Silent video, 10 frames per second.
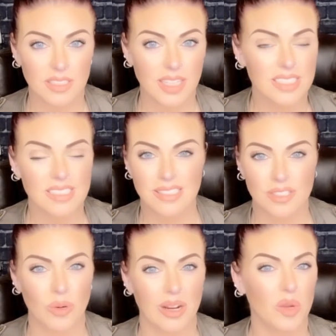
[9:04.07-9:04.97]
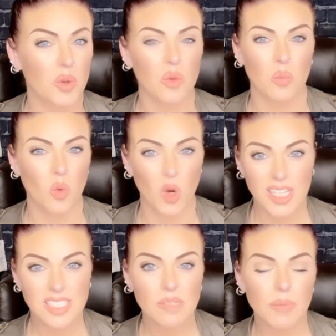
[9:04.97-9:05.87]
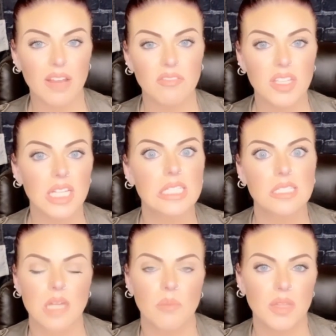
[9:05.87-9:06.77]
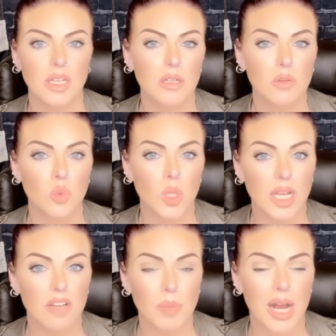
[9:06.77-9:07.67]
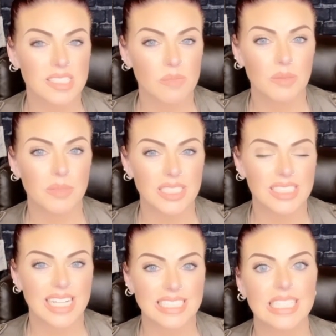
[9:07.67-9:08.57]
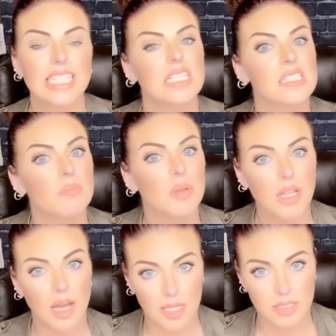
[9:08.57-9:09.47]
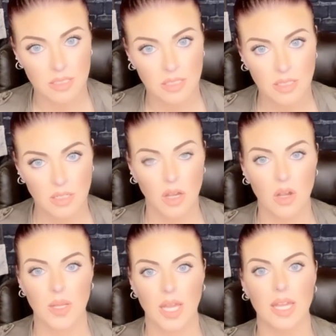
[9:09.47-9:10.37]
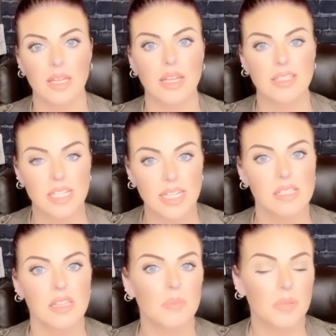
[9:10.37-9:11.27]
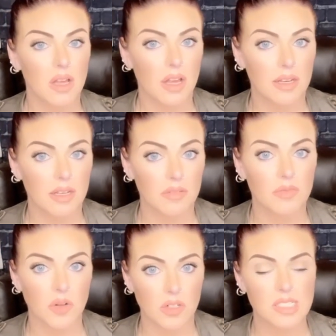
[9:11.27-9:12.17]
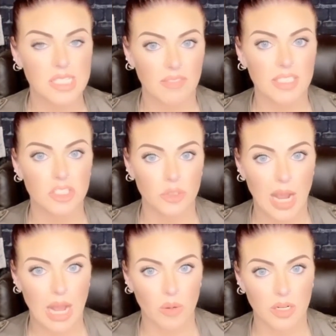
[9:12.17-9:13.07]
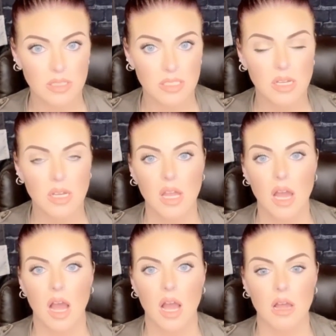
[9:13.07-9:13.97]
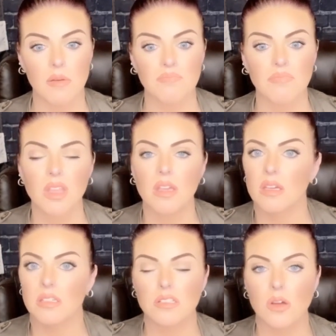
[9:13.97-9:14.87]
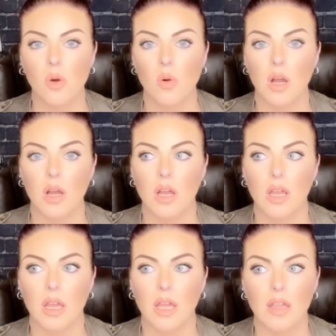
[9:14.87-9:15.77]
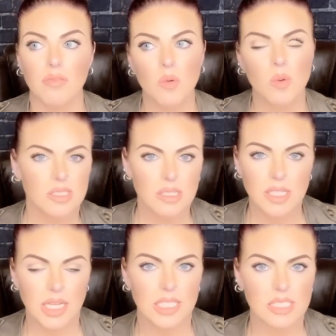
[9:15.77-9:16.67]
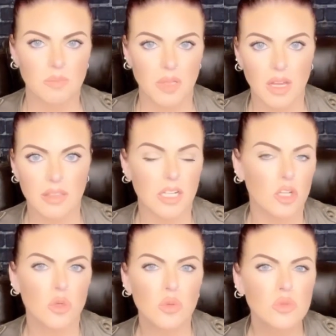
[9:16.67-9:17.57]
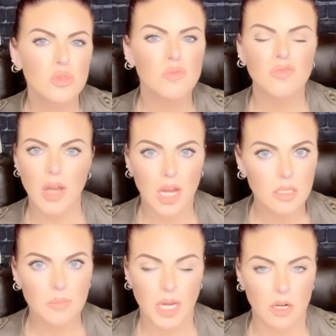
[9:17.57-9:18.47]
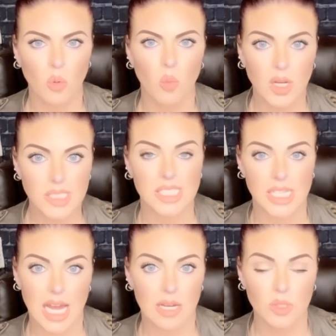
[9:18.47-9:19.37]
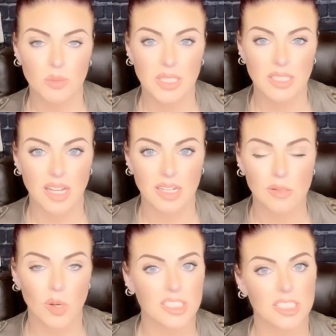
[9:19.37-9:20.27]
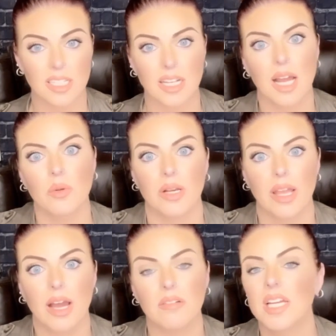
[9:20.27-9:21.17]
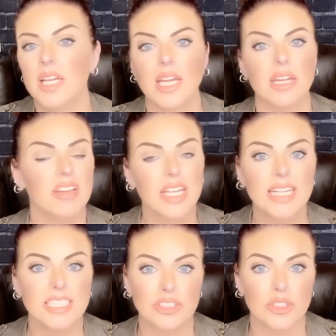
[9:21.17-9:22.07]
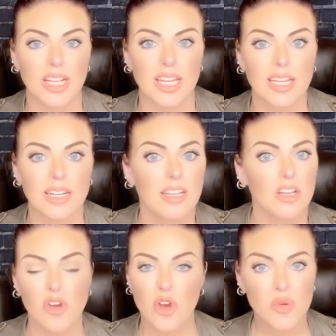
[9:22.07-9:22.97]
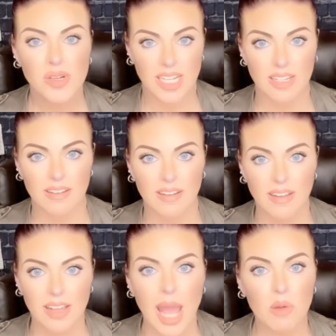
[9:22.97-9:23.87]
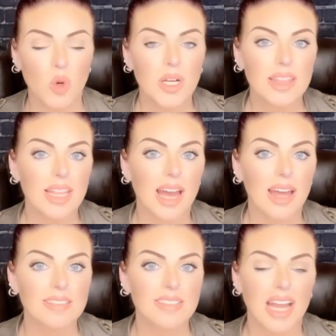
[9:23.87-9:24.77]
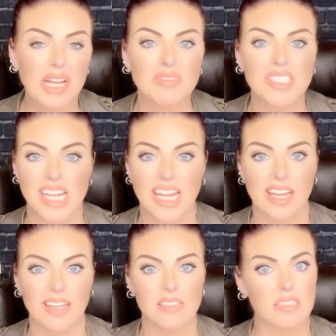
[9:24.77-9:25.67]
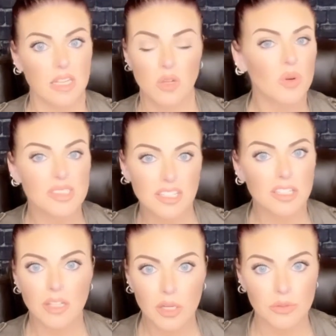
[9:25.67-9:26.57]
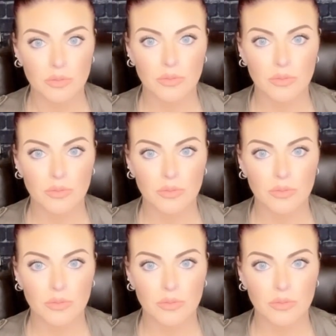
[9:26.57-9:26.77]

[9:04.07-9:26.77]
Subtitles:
cases to where it wouldn't, but I feel like something would have possibly been detected in his blood, okay? It stays in the blood for 72 hours. So if it wasn't in his blood, then whose vodka bottle was that would be the next question that I would have. If he didn't drink it, who did? And wouldn't that kind of say he wasn't alone?